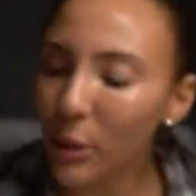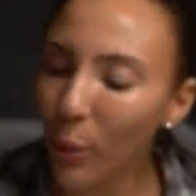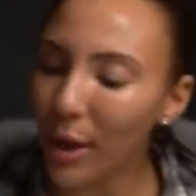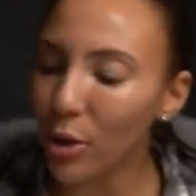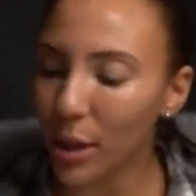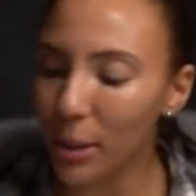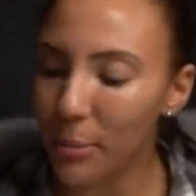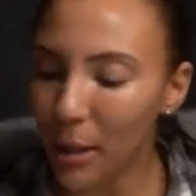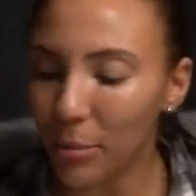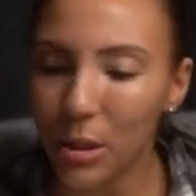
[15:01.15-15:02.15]
way you're going to
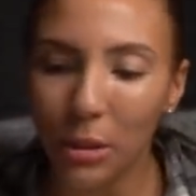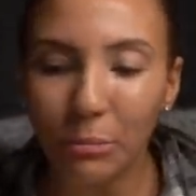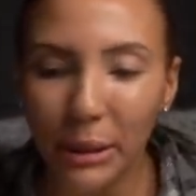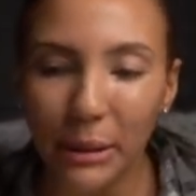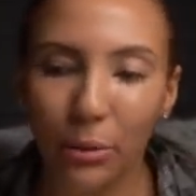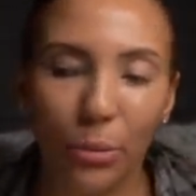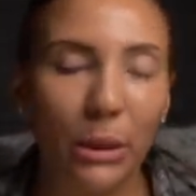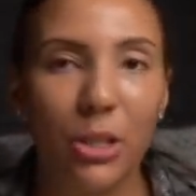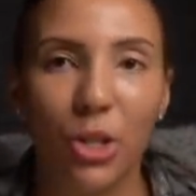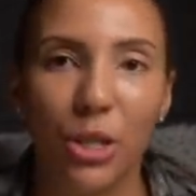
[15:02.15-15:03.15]
be able to completely
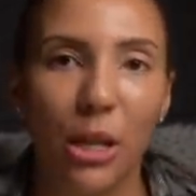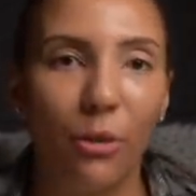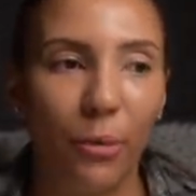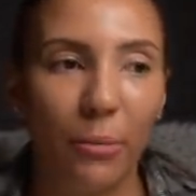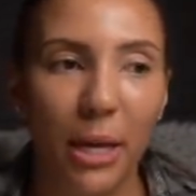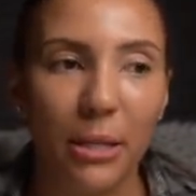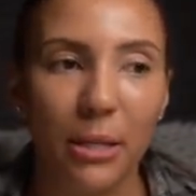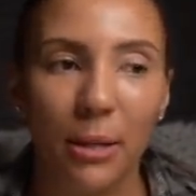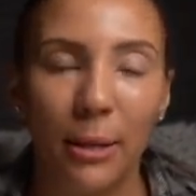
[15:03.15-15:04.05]
release yourself from this.